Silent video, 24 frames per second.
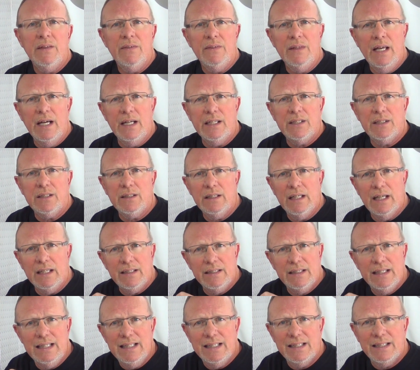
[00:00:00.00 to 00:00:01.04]
That's
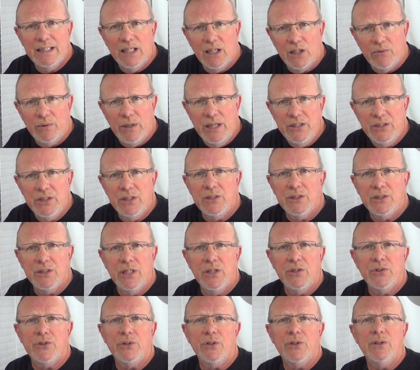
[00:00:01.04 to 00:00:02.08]
that deceleration
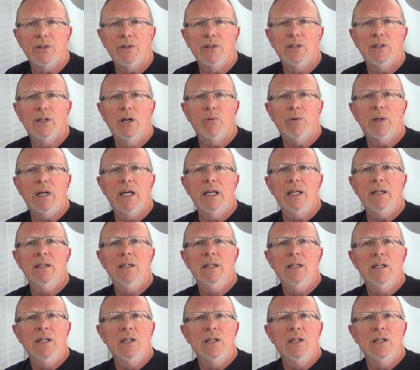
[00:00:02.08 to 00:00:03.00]
sensor, okay.